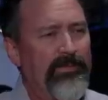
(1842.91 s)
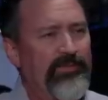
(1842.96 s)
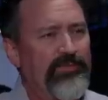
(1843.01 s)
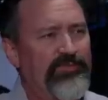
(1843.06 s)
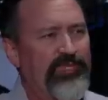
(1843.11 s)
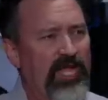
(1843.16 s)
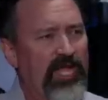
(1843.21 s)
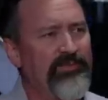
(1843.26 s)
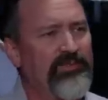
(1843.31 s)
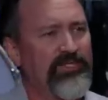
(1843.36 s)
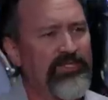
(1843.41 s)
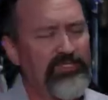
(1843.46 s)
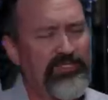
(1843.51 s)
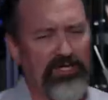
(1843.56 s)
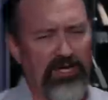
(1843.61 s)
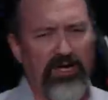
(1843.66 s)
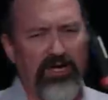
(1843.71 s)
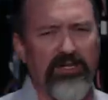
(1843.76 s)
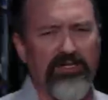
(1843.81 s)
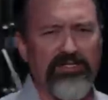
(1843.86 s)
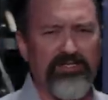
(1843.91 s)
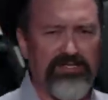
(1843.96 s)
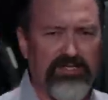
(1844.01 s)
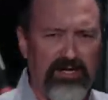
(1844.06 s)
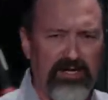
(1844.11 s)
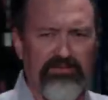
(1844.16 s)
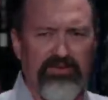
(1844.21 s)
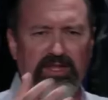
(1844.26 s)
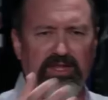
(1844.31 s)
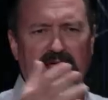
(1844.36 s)
James and John
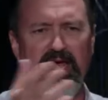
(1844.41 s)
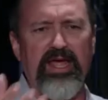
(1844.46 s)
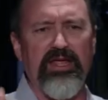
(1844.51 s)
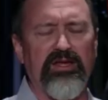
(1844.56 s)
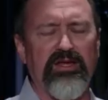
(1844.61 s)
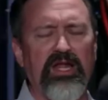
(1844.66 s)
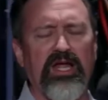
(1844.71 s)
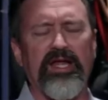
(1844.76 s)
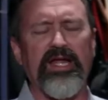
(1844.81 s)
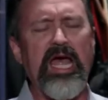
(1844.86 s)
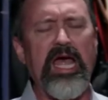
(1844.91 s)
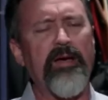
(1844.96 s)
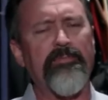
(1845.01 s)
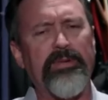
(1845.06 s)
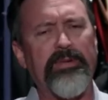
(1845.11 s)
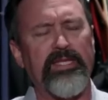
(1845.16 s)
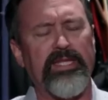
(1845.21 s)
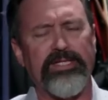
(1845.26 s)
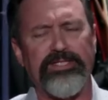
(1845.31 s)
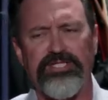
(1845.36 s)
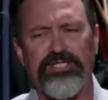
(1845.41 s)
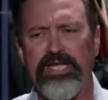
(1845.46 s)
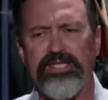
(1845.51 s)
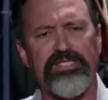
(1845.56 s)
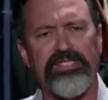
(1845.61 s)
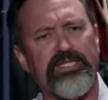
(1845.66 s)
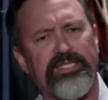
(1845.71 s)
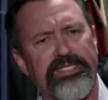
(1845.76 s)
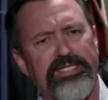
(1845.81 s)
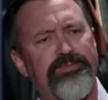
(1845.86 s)
discover that, hey, you're not happy that
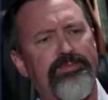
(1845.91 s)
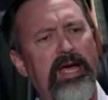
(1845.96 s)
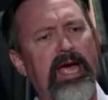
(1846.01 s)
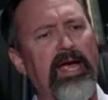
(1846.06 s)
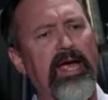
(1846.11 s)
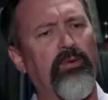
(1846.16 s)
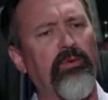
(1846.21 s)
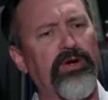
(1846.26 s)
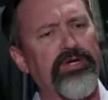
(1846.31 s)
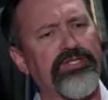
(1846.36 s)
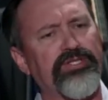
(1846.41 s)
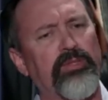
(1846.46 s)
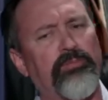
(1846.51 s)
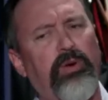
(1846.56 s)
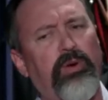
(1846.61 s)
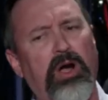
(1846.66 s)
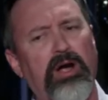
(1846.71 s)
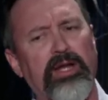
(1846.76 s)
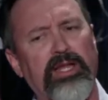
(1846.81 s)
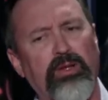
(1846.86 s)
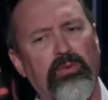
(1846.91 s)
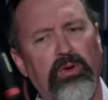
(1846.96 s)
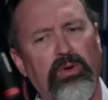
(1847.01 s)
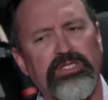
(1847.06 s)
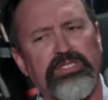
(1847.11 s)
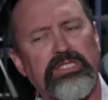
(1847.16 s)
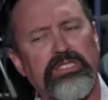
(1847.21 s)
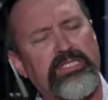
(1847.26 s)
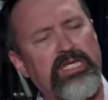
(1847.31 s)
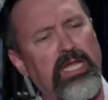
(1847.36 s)
Jesus is back. Where's the party?
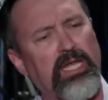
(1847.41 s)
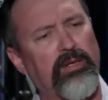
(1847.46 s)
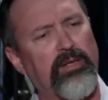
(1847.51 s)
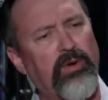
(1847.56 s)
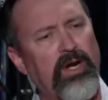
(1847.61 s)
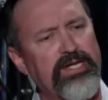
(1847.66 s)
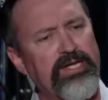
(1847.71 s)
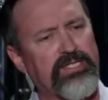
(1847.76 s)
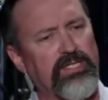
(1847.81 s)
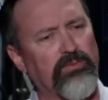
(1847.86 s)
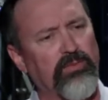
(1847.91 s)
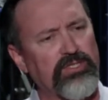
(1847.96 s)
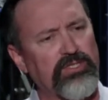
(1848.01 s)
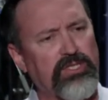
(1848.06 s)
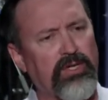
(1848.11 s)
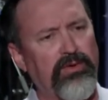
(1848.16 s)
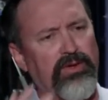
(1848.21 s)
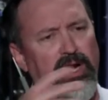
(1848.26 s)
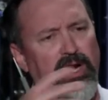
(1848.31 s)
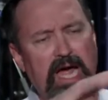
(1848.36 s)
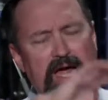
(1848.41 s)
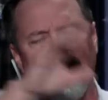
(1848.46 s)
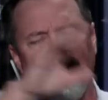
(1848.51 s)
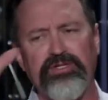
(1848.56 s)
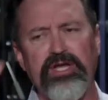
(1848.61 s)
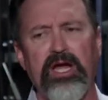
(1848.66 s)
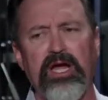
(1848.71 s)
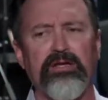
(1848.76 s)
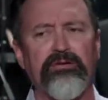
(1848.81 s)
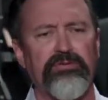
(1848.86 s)
Where's the celebration? What's going on? How
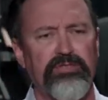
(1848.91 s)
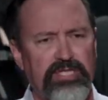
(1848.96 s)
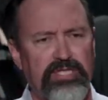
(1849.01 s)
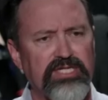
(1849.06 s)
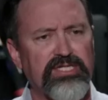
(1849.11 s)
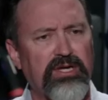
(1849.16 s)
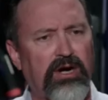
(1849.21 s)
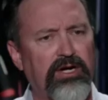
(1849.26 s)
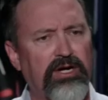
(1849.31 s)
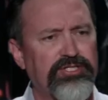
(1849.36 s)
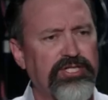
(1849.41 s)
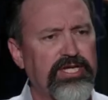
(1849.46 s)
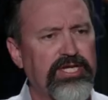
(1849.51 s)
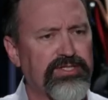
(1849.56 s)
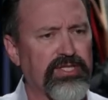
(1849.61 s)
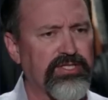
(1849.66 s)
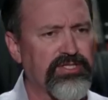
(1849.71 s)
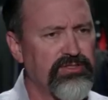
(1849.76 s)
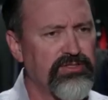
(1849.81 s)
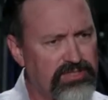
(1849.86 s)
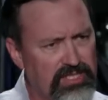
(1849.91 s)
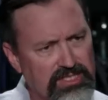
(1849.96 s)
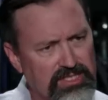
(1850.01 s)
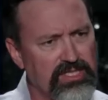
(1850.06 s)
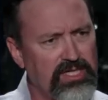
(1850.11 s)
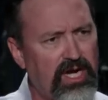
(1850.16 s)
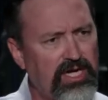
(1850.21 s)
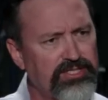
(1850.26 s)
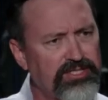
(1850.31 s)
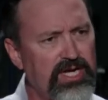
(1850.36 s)
dare you diss our Jesus? You
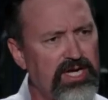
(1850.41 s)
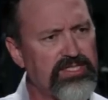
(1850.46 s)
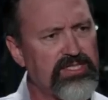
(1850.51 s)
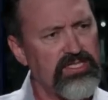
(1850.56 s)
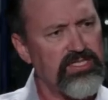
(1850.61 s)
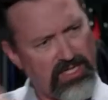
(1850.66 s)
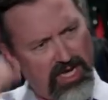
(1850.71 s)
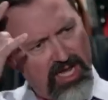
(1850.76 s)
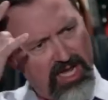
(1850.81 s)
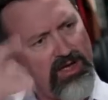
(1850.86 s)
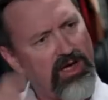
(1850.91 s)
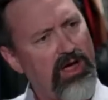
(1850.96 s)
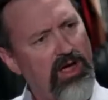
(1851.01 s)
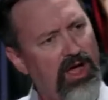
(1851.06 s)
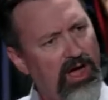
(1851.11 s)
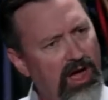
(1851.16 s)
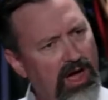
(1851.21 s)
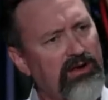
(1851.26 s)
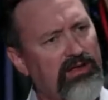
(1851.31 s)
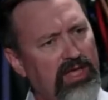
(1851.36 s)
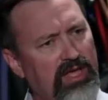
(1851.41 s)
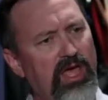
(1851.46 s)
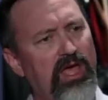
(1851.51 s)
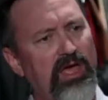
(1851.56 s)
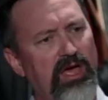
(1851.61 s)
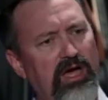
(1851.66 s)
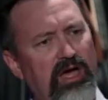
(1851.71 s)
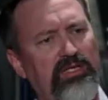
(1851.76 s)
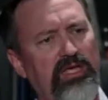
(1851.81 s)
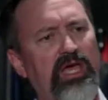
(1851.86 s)
dissing our Jesus? Okay,
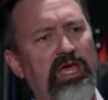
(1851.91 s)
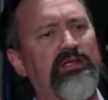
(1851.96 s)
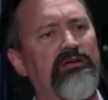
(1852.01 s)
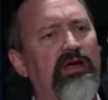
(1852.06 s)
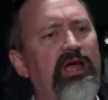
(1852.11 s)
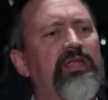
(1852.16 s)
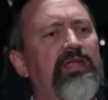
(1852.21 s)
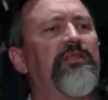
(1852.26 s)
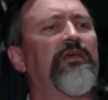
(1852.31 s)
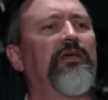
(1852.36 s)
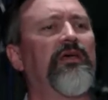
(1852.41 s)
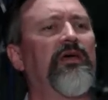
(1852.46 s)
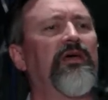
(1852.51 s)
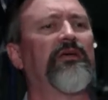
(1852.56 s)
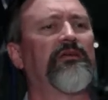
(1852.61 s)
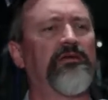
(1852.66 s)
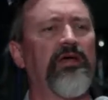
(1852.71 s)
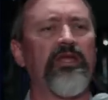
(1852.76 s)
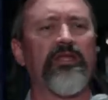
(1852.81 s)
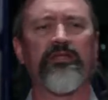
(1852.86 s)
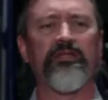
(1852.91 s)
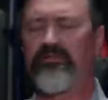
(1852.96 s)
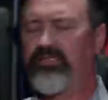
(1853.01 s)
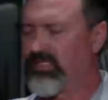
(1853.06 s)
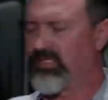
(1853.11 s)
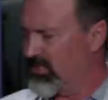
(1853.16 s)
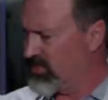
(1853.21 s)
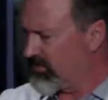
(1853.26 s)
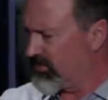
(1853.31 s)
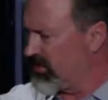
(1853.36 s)
okay, great, great.
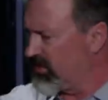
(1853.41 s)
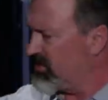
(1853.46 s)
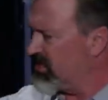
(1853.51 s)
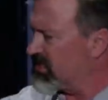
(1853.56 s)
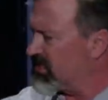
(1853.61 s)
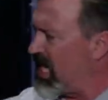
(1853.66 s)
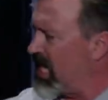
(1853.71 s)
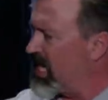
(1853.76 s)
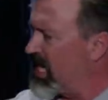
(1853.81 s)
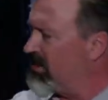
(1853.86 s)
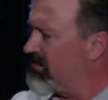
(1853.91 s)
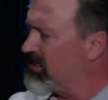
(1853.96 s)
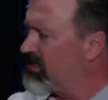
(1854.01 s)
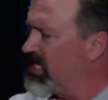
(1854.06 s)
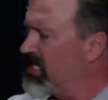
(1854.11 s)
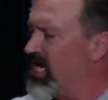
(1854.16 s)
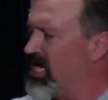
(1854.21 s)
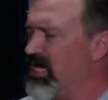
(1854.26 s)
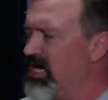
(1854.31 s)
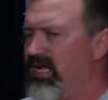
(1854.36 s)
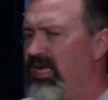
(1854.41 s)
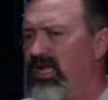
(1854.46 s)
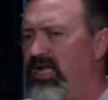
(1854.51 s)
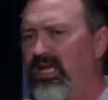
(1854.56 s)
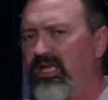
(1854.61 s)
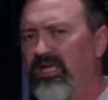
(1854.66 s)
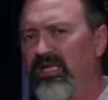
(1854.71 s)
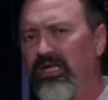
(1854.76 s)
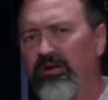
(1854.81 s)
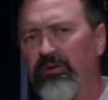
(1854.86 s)
Jesus, why don't you just hang out right there?
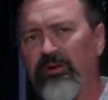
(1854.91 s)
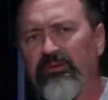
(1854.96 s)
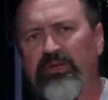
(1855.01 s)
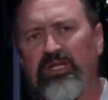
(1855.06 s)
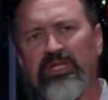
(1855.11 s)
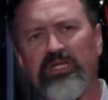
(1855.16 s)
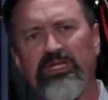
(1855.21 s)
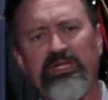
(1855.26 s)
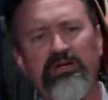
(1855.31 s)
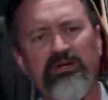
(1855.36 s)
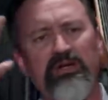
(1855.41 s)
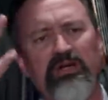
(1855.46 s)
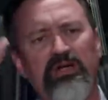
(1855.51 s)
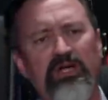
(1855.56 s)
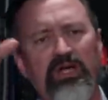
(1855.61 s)
You know what we're going to do?